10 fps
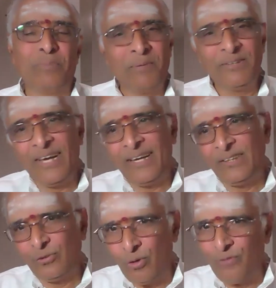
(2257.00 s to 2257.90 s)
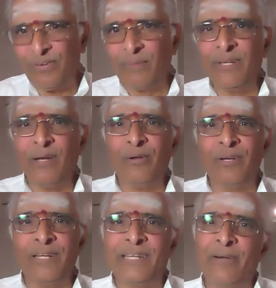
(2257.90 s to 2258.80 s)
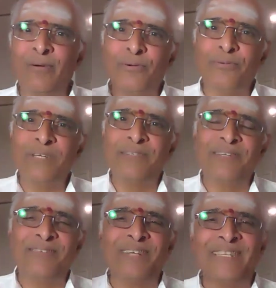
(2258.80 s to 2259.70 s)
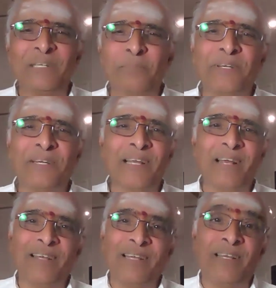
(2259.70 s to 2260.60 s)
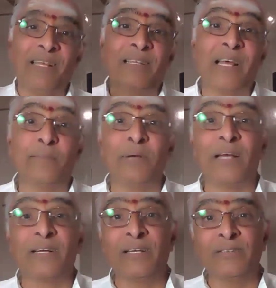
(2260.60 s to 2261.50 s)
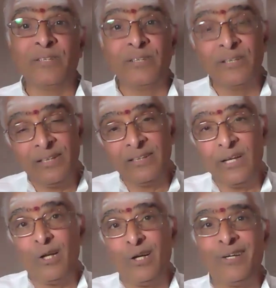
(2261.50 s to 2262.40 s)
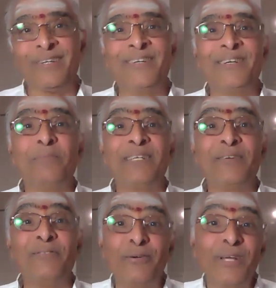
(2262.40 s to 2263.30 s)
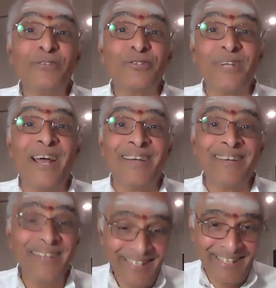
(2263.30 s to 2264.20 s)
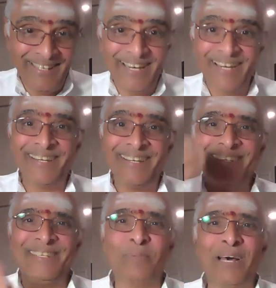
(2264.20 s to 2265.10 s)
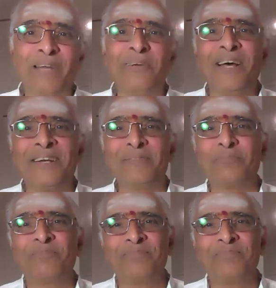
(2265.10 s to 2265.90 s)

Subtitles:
Brahmacharis go from there only. They go to Sandipani and other organizations, they learn. But where do they start? Here, to Balavihar.